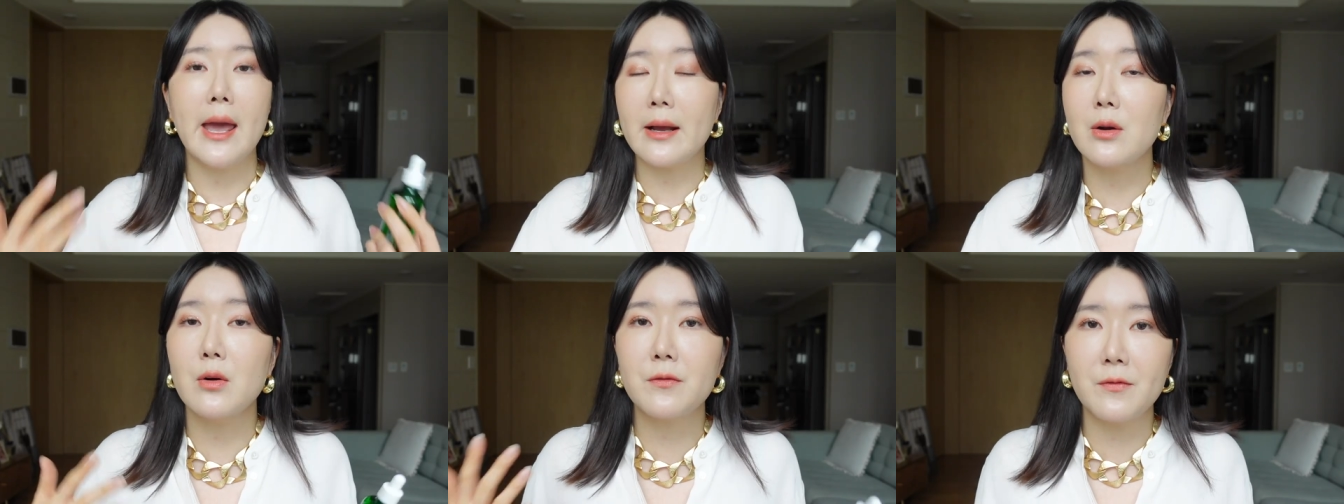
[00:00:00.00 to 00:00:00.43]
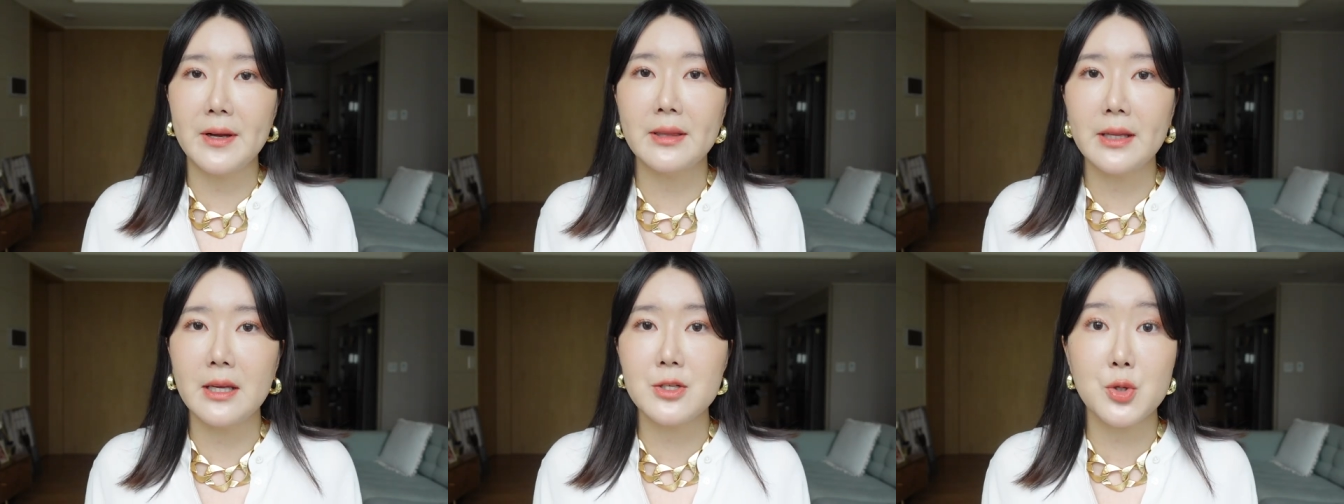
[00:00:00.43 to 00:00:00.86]

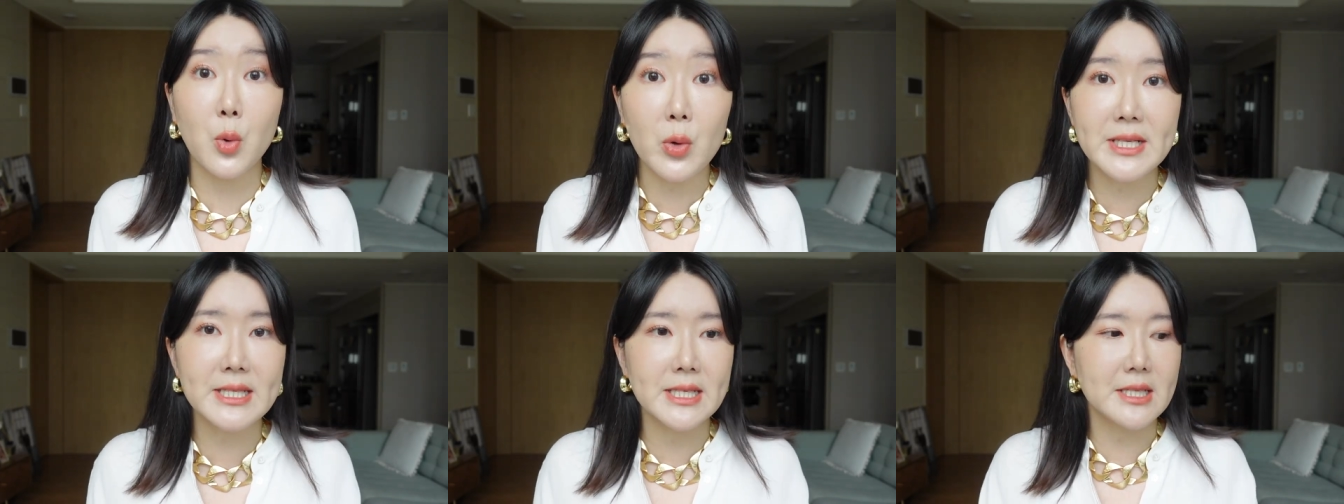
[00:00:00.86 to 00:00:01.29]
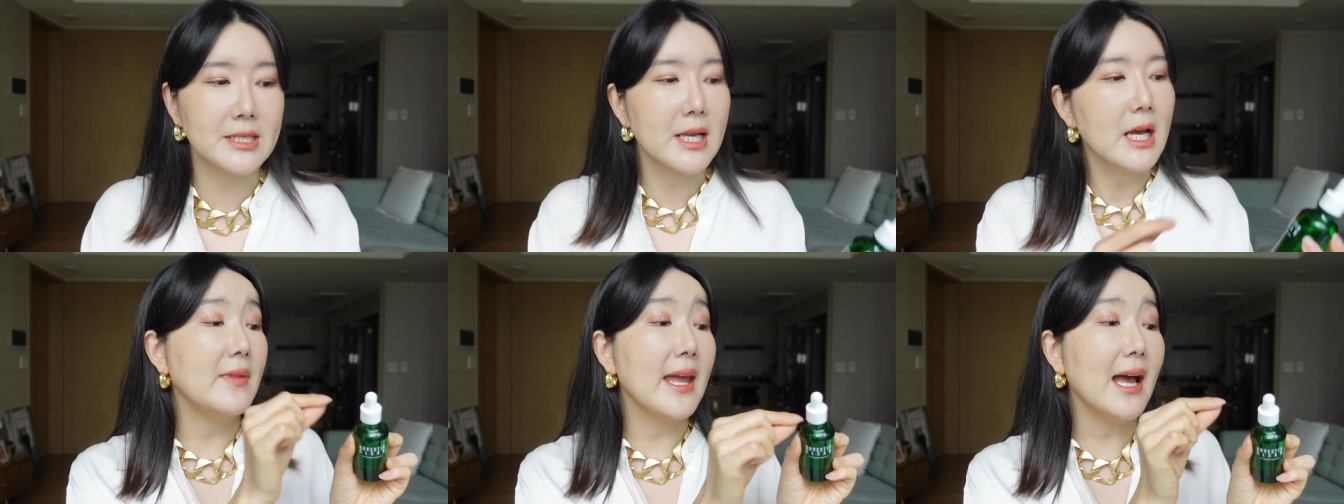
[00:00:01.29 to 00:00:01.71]
eco-friendly choices.
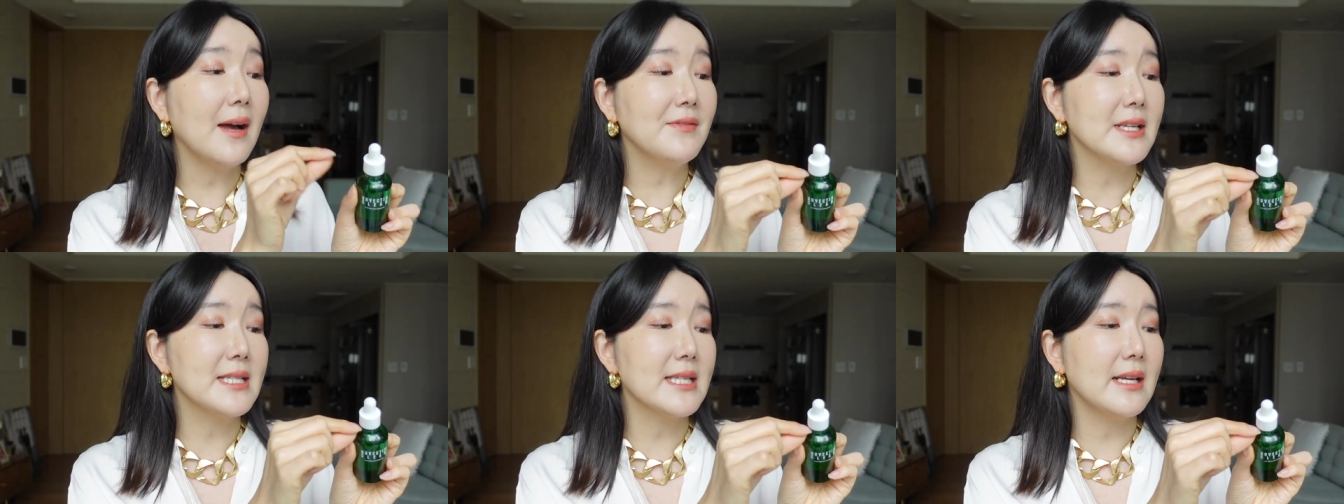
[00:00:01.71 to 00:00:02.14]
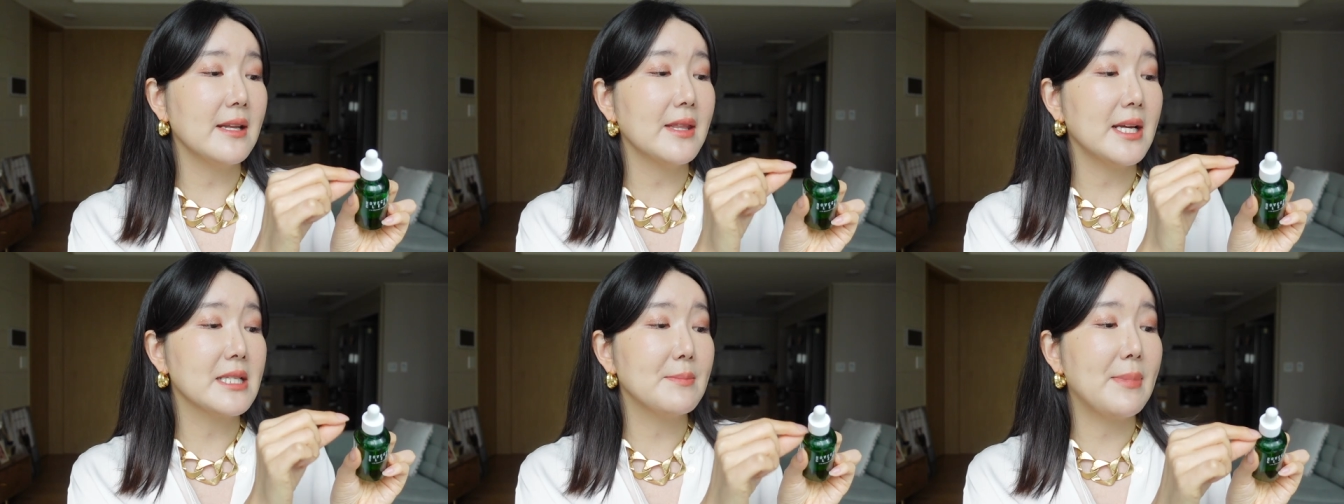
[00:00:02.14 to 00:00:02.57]
They have
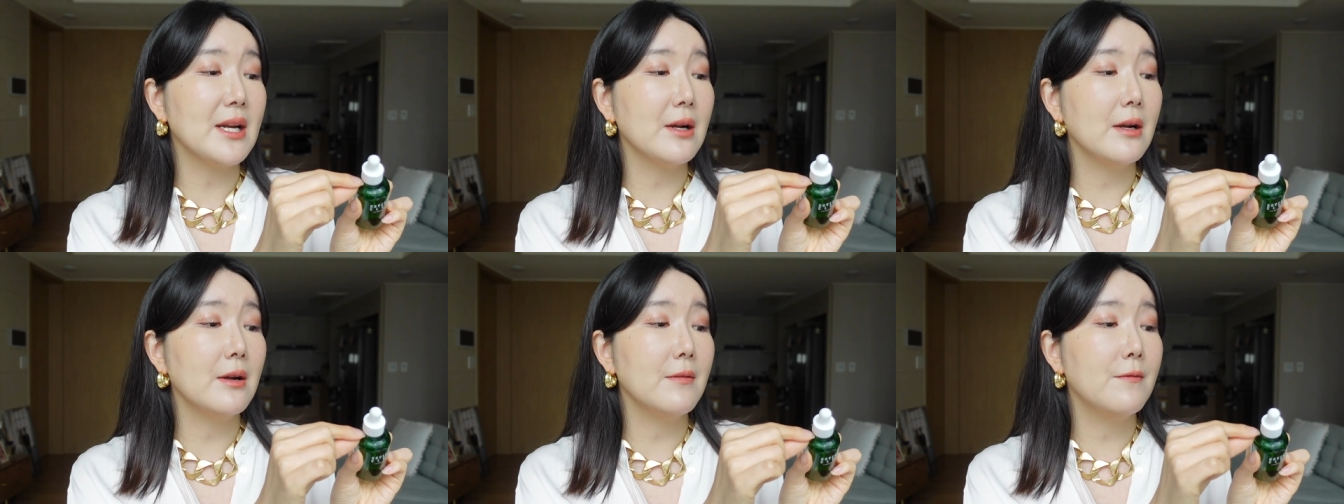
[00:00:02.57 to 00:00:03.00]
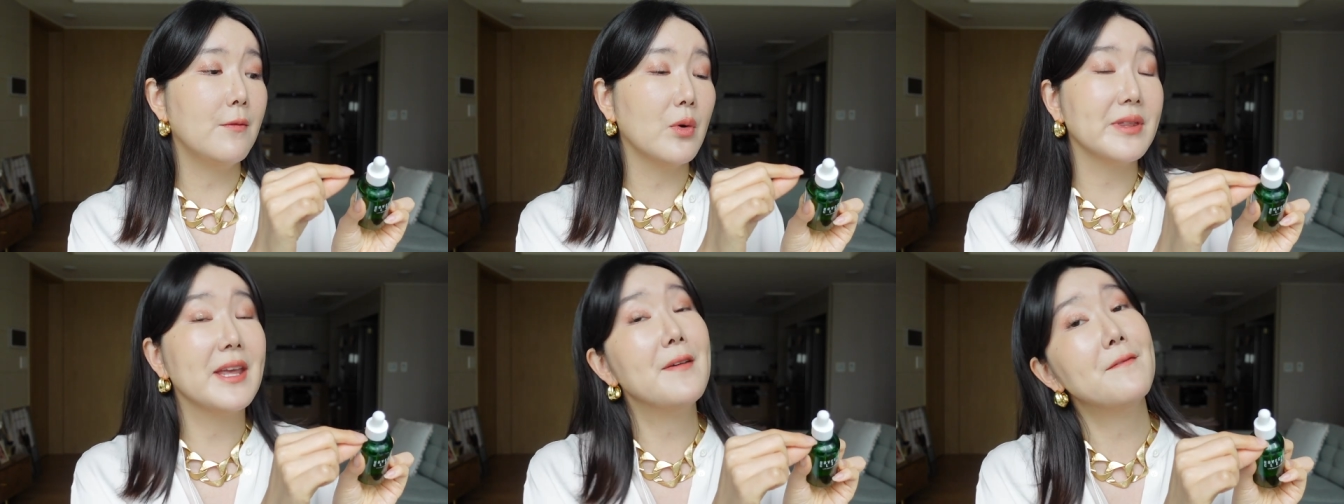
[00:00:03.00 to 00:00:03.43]
decided that it's better
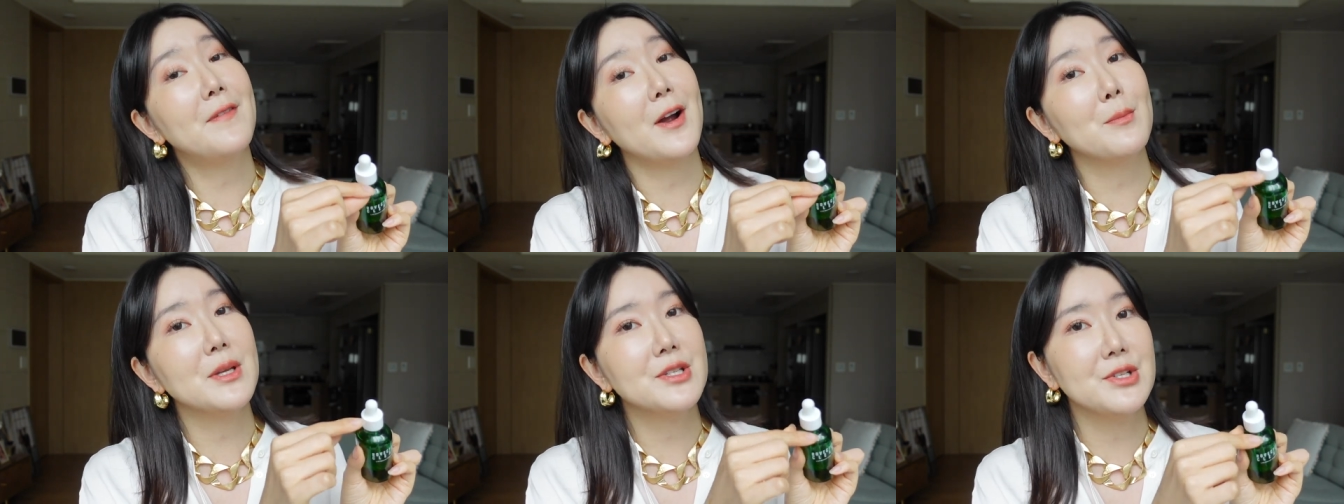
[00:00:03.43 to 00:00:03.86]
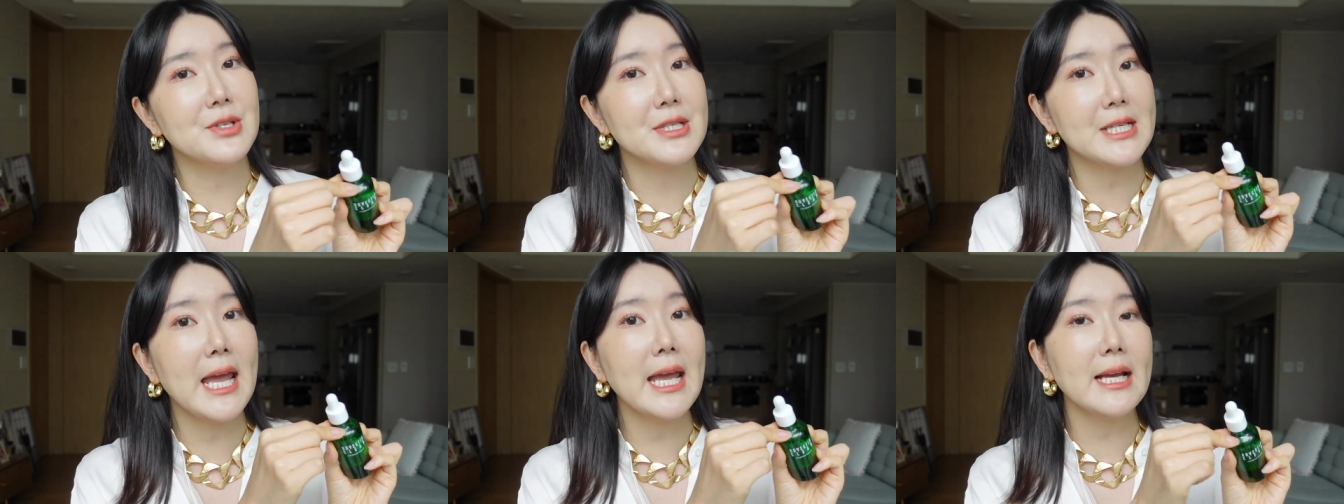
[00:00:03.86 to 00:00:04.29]
for the environment to
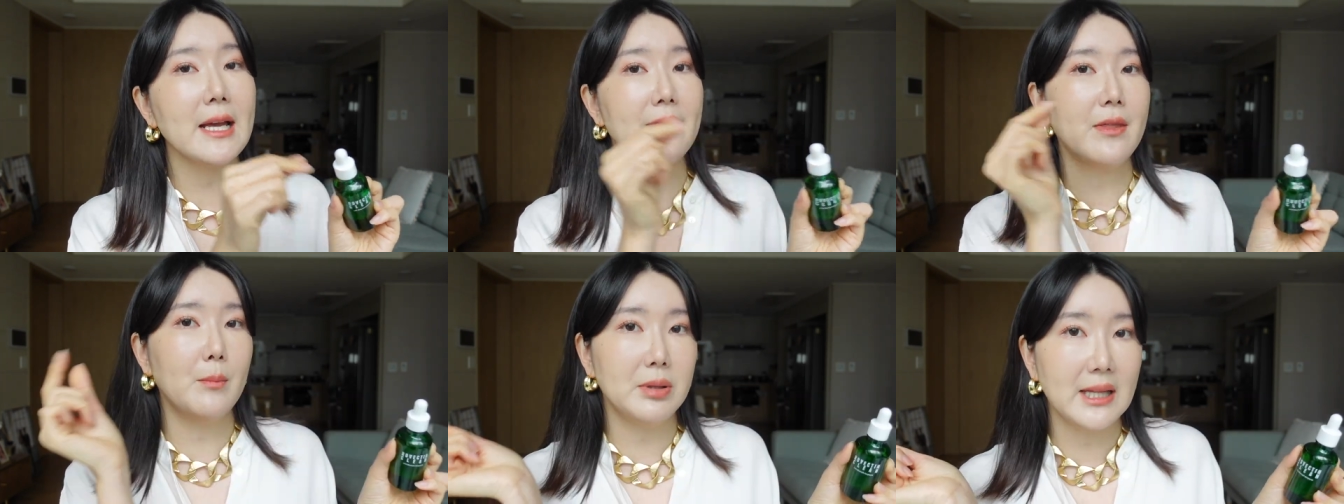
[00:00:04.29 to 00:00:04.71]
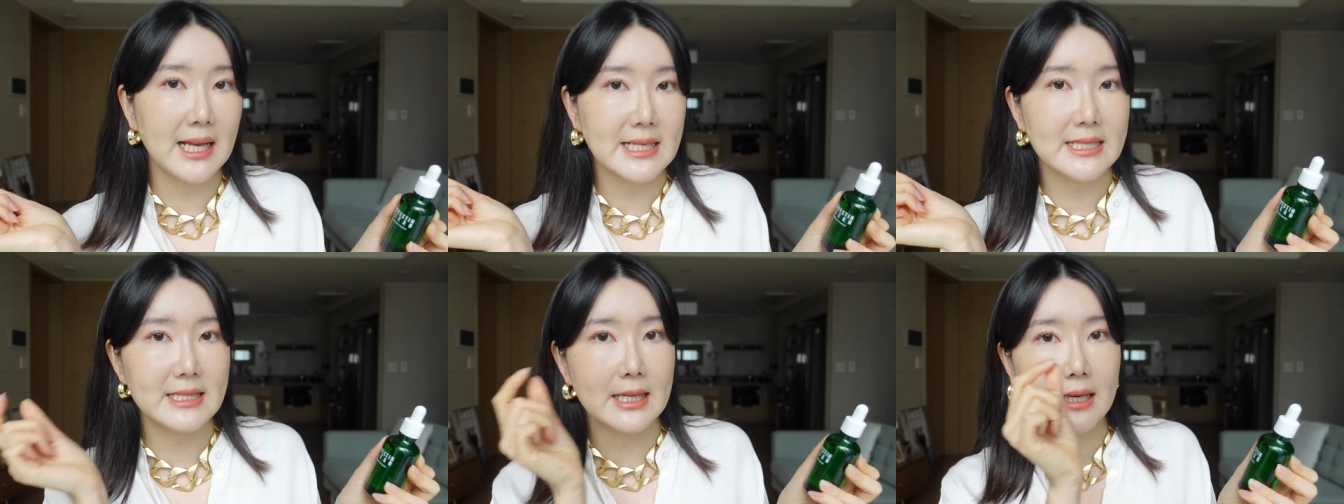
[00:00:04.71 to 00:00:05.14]
take the
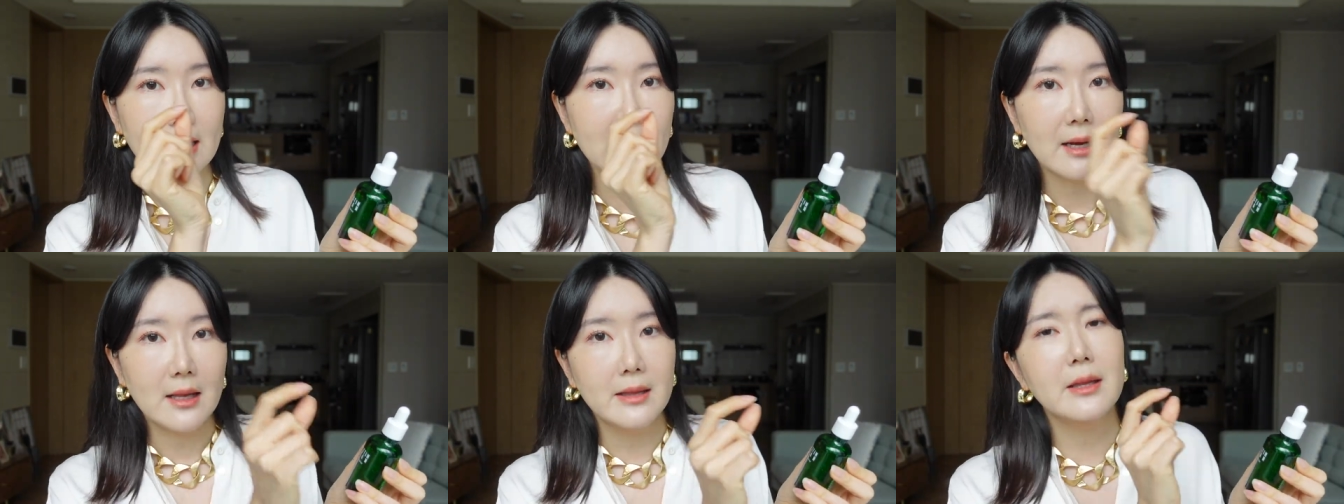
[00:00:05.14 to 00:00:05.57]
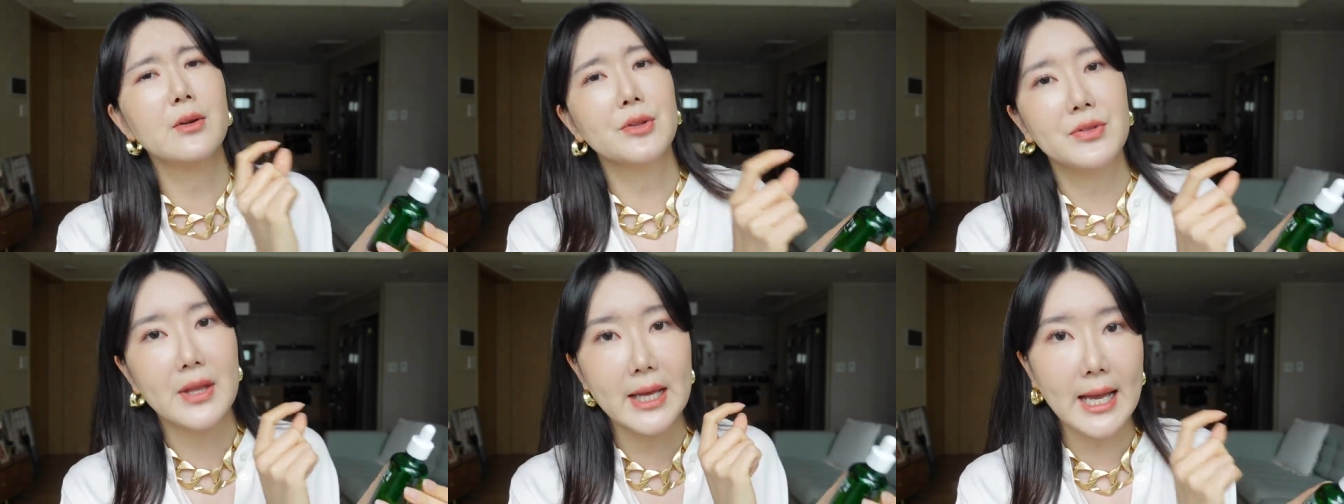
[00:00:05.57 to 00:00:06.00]
plastic
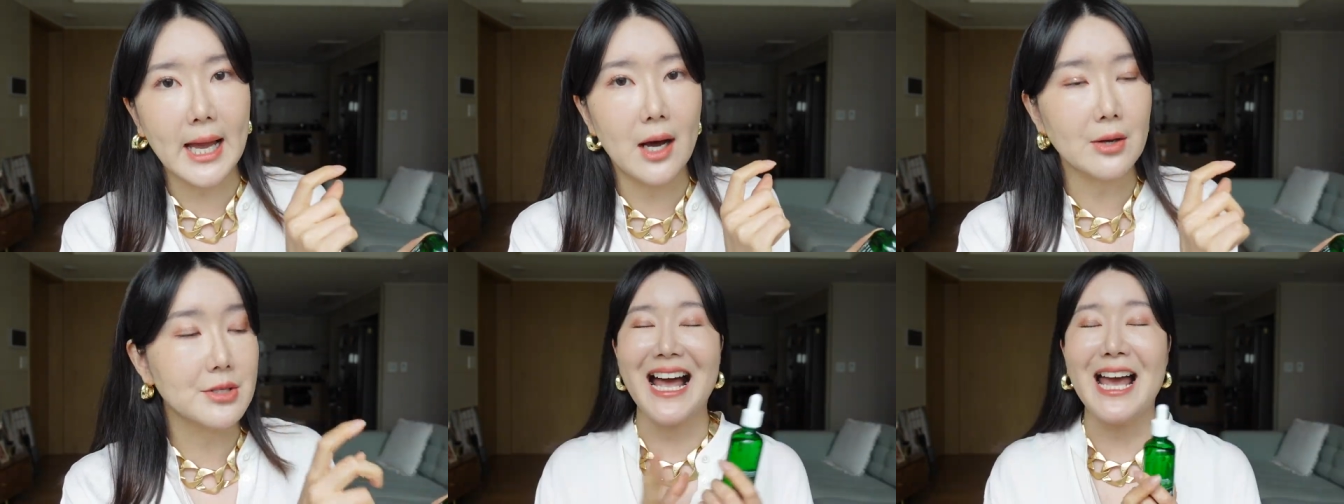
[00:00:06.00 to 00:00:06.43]
little thing out.